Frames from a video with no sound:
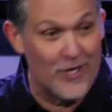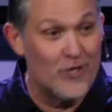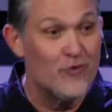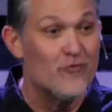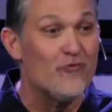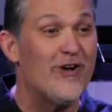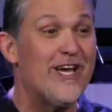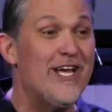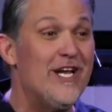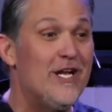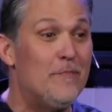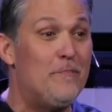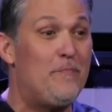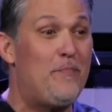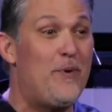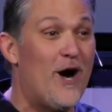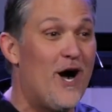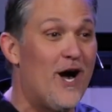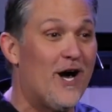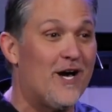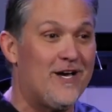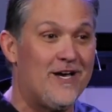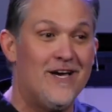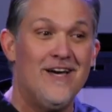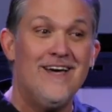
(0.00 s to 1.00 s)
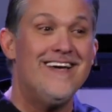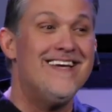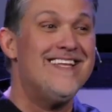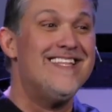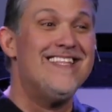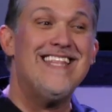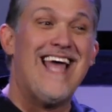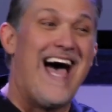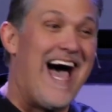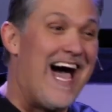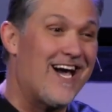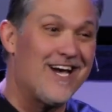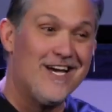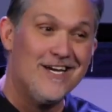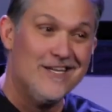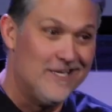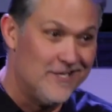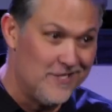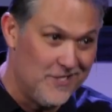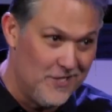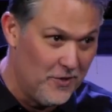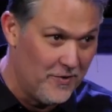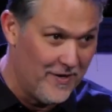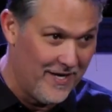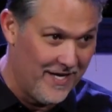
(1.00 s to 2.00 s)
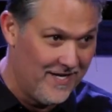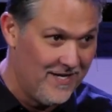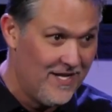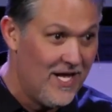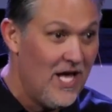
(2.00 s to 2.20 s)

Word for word: Read a book, not going to do it.